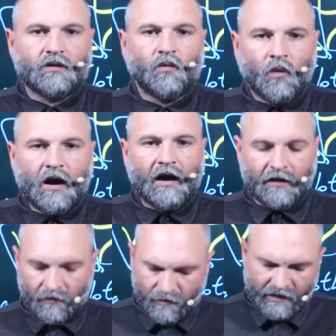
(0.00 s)
Why?
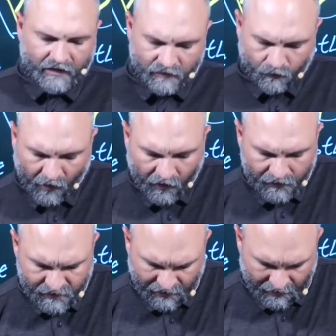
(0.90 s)
Because Paul
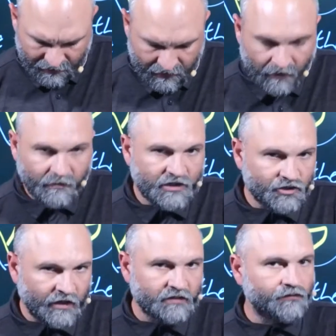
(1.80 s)
says, be
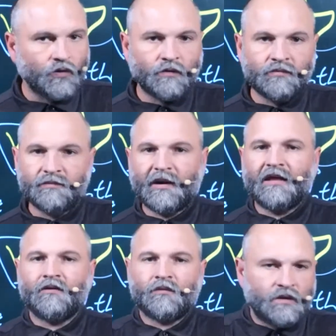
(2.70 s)
transformed by
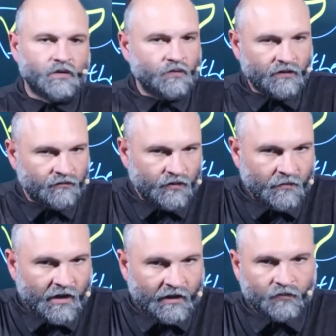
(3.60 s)
the renewing of your
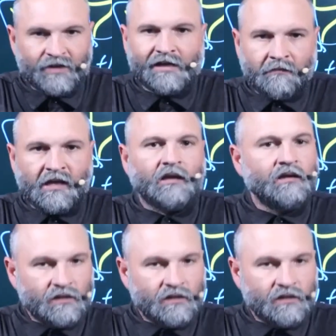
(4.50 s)
mind. What does that mean?